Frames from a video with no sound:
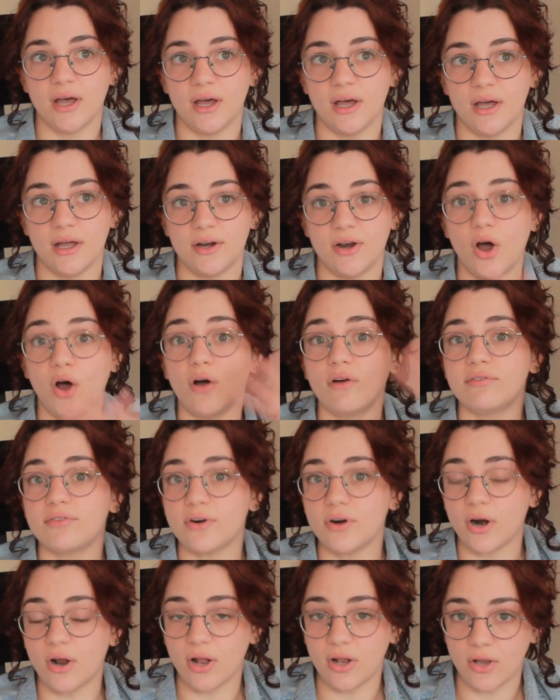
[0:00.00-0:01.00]
an
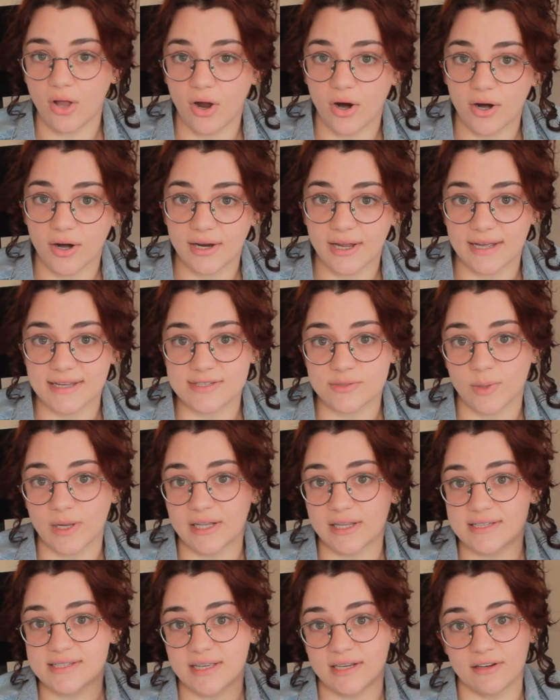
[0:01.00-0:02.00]
overall arc as
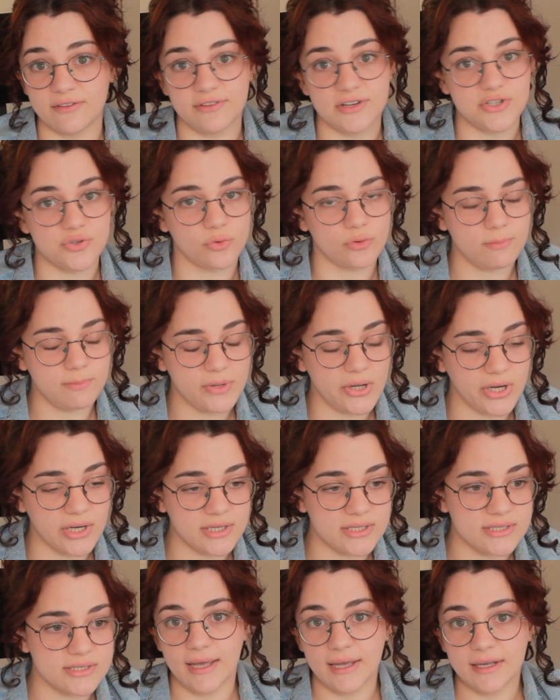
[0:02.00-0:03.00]
well as individual
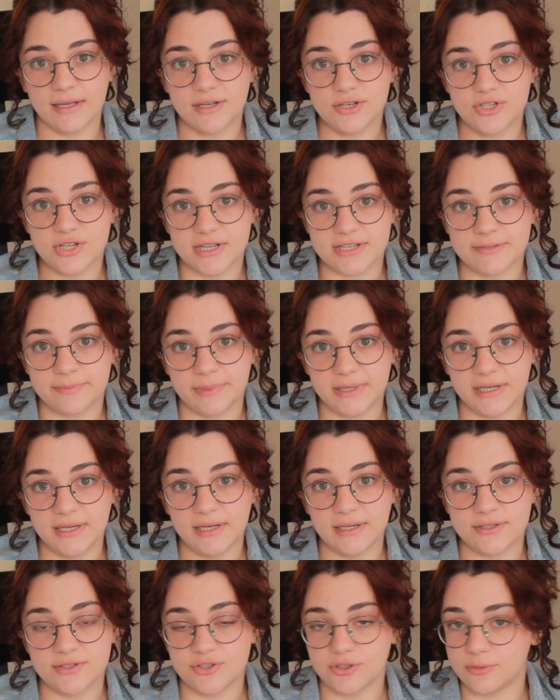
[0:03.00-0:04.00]
books. It can just
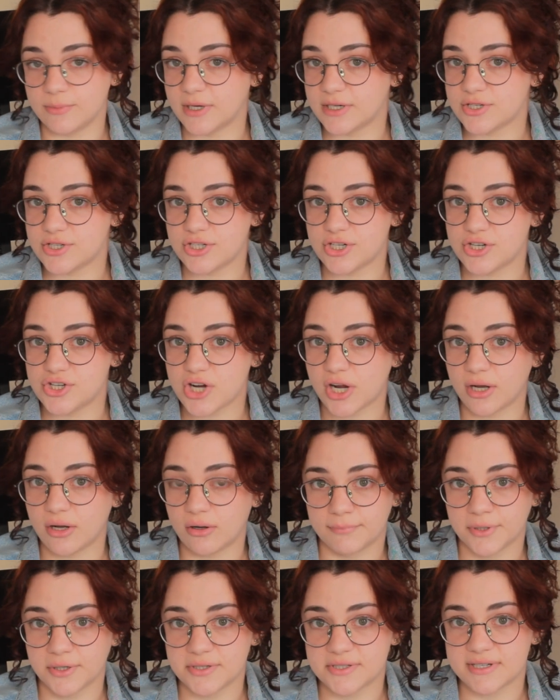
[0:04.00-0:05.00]
be too much to
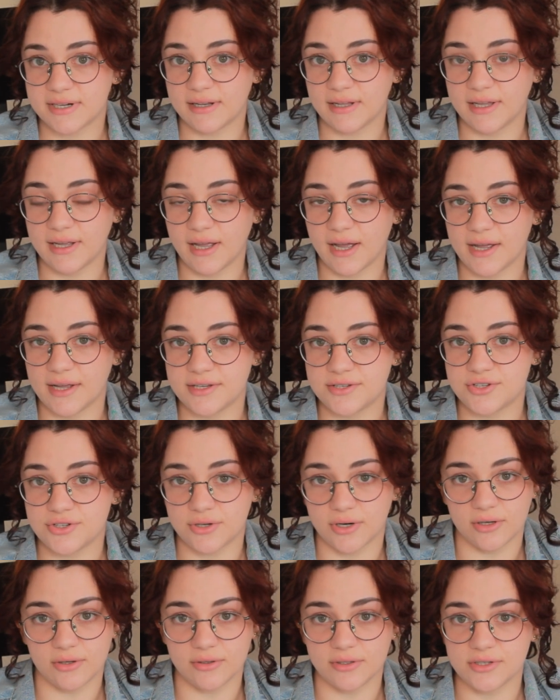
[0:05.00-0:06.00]
juggle. Personally, I
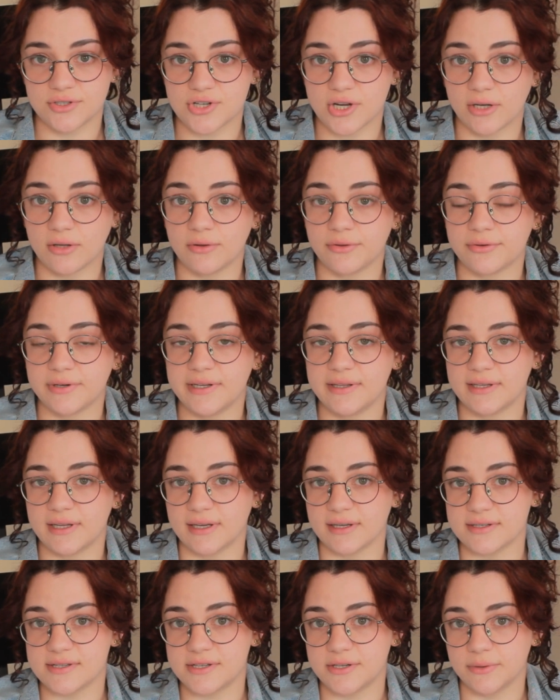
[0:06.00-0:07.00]
struggle to juggle 3
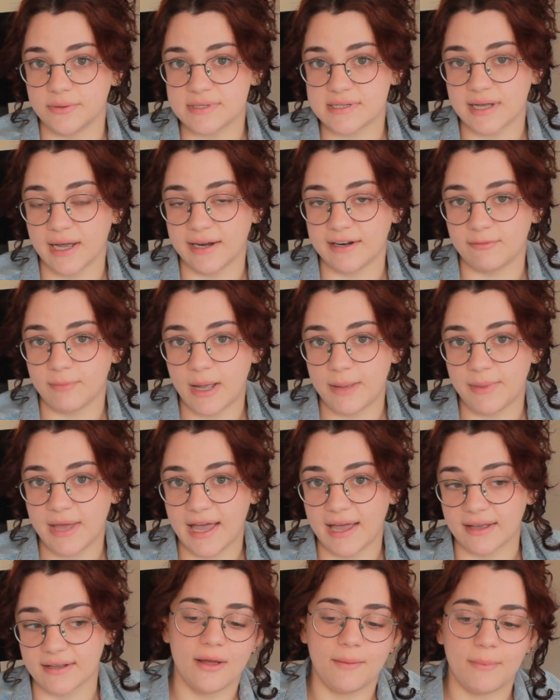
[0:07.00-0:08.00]
things. 2 is kind of my
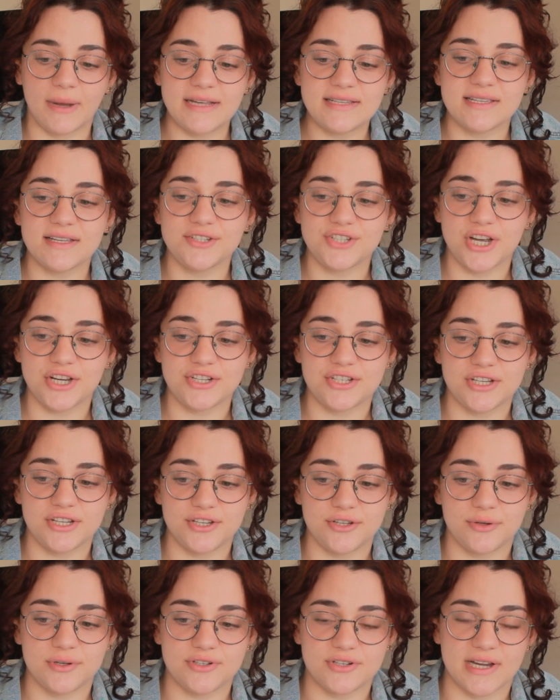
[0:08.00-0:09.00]
max. My suggestion
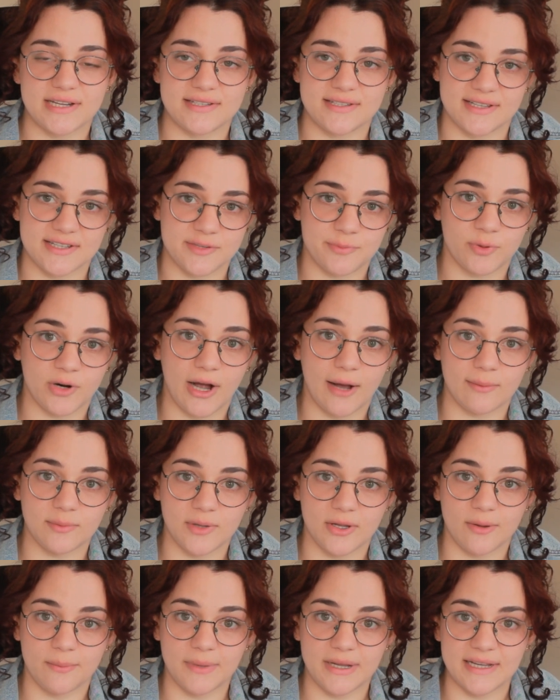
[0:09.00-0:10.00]
to address this
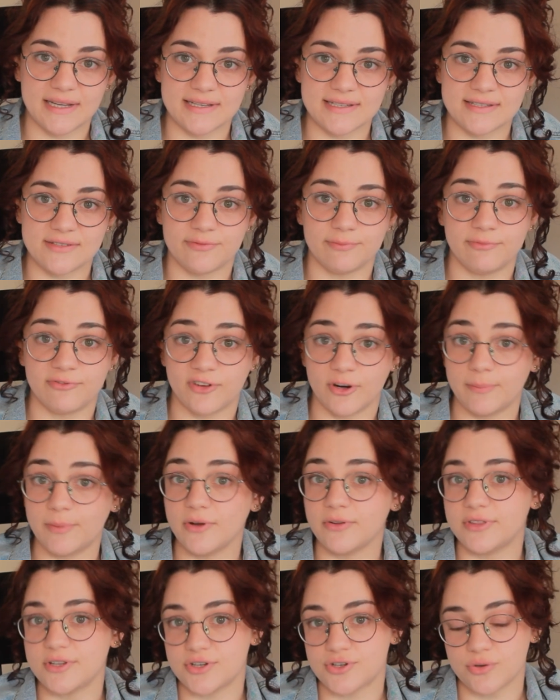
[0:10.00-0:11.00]
problem is for
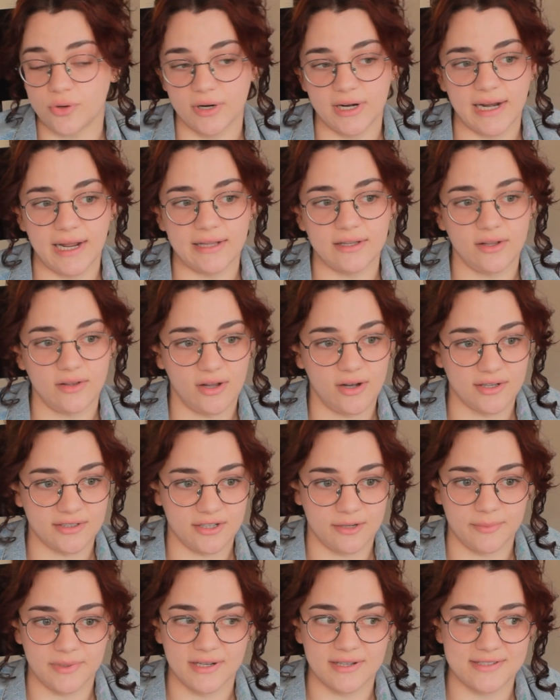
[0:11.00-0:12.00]
both the short and the long
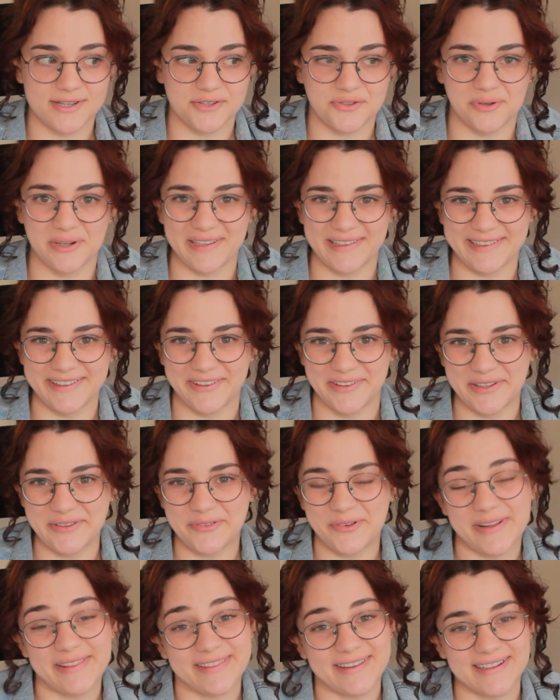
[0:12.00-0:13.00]
term, because there's really only
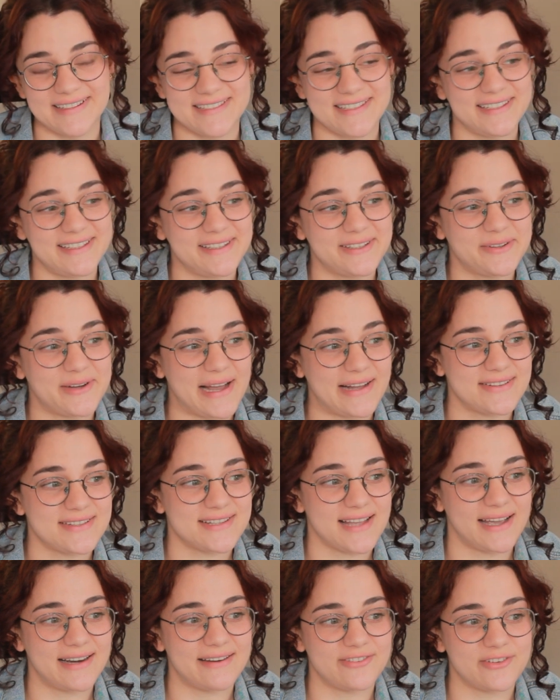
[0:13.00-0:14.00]
one thing to do
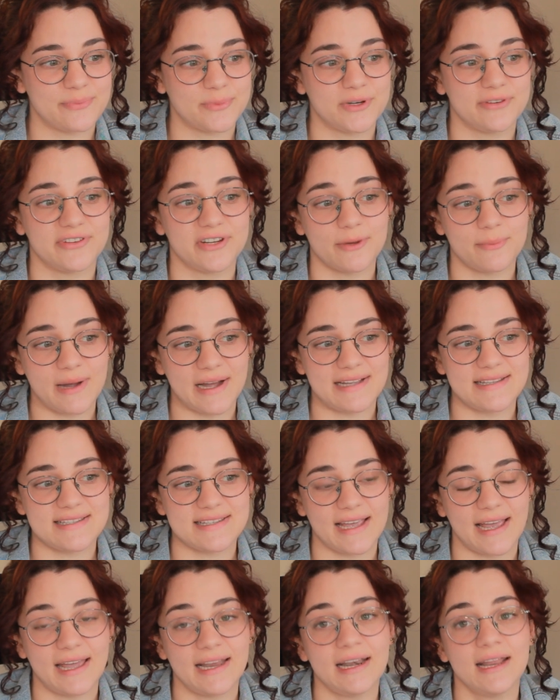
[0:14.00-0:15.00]
outside of improving your
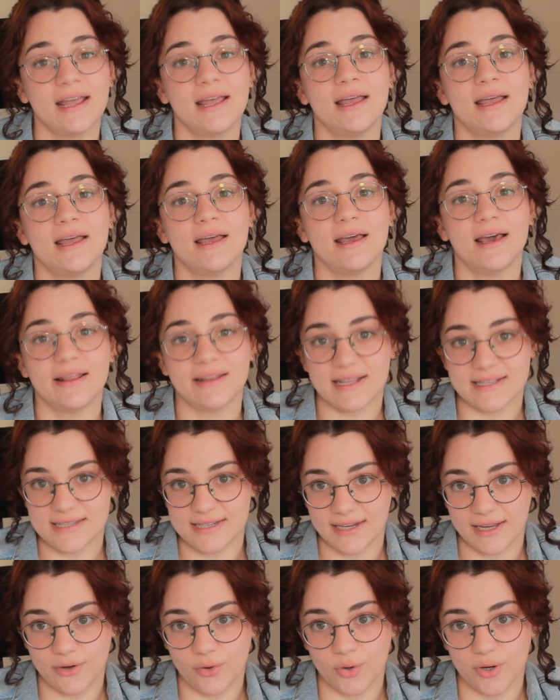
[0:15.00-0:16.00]
mindset, and that's
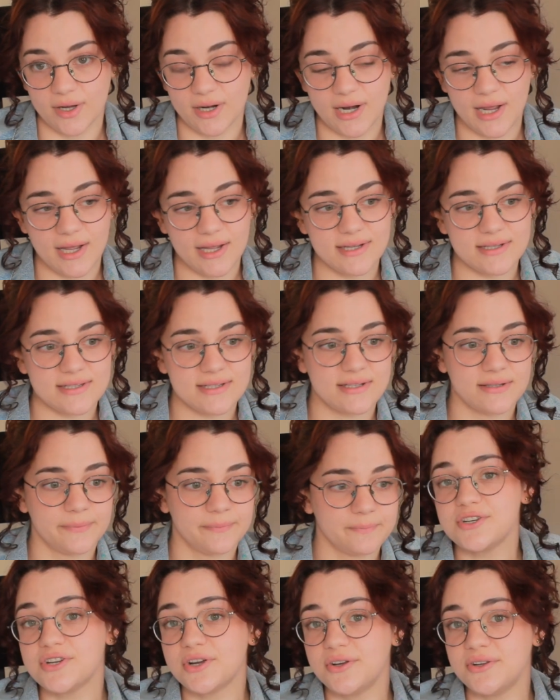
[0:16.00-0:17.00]
to get organized. I'm
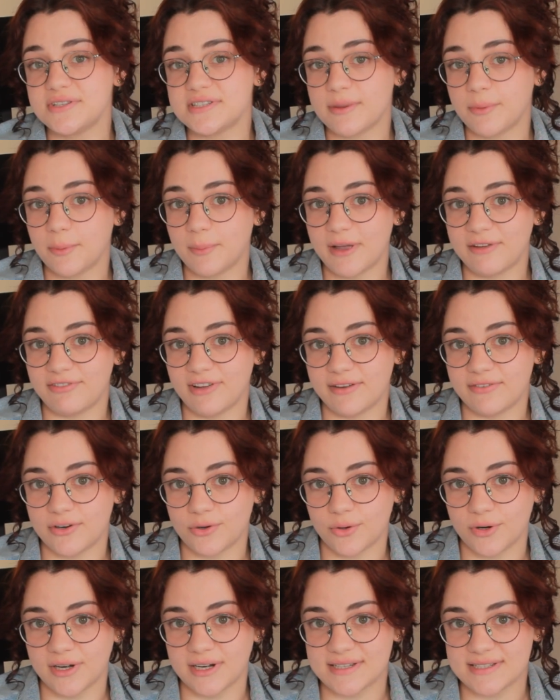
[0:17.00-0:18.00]
going to show you some of my favorite
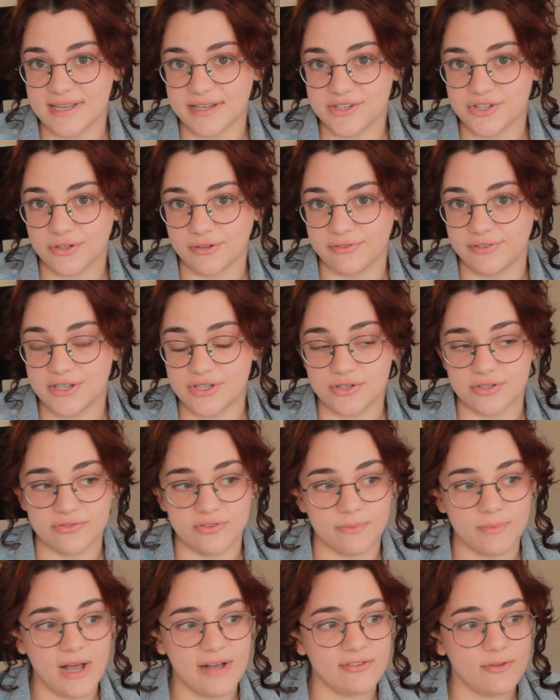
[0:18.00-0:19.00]
organizational features
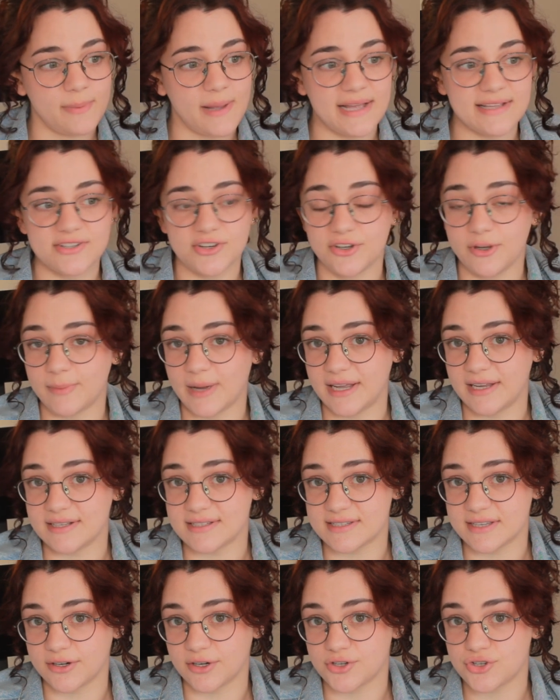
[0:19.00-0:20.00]
from NovelPad, so you might
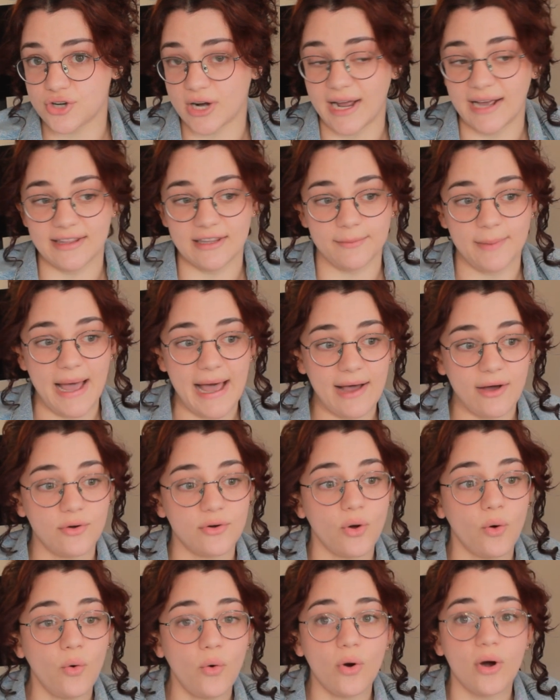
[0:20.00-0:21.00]
consider trying them out,
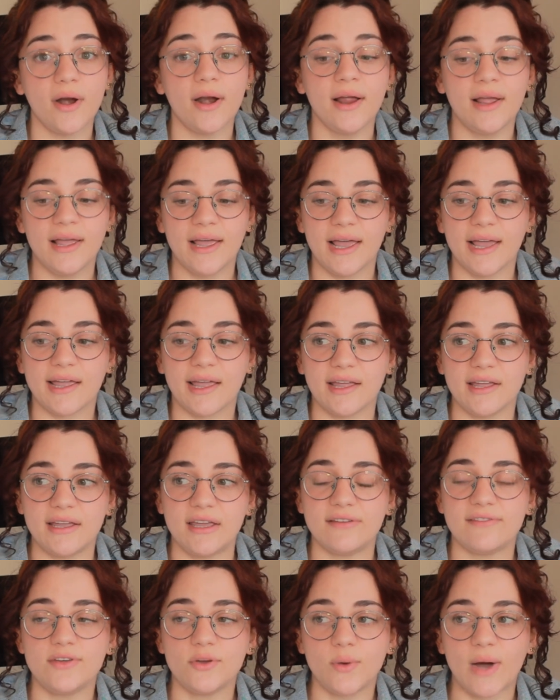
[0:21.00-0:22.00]
or it can
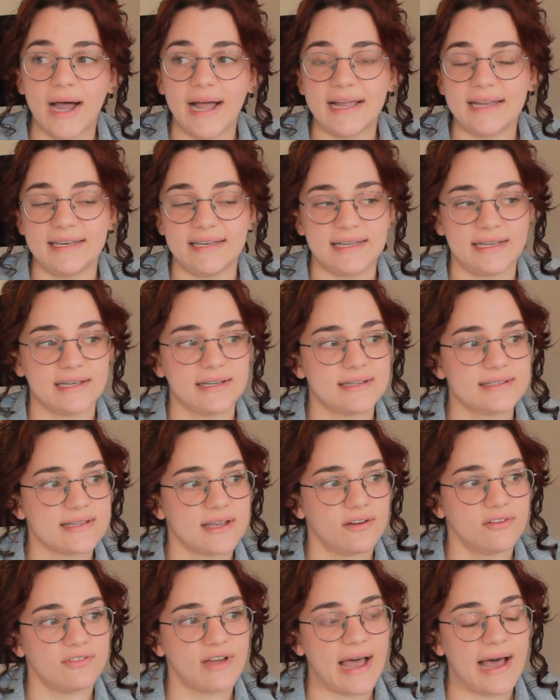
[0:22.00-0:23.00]
give you ideas
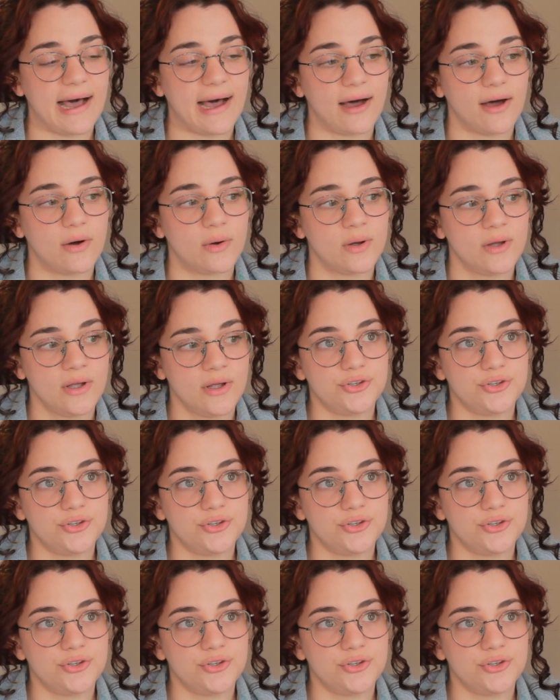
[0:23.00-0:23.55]
of how